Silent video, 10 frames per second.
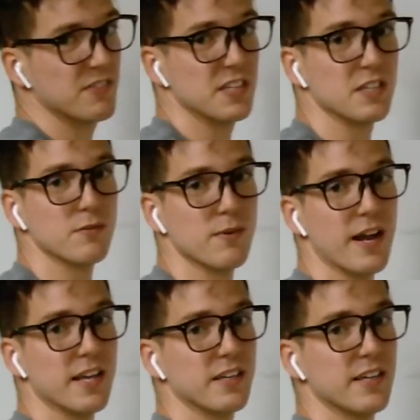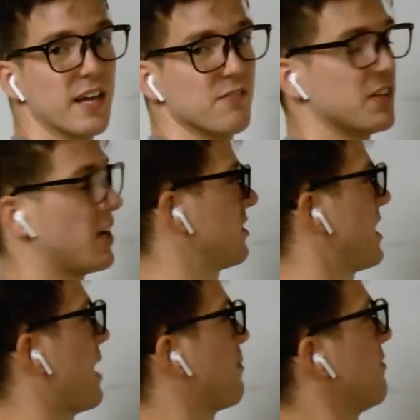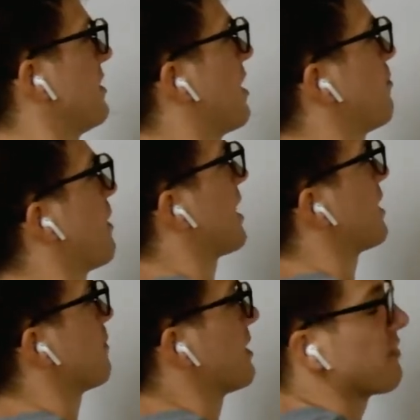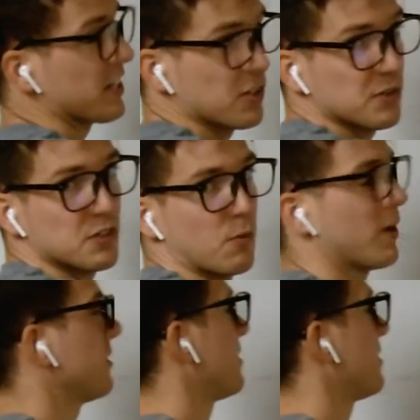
V, right? You got a V on top, a V on bottom, and if I do it to one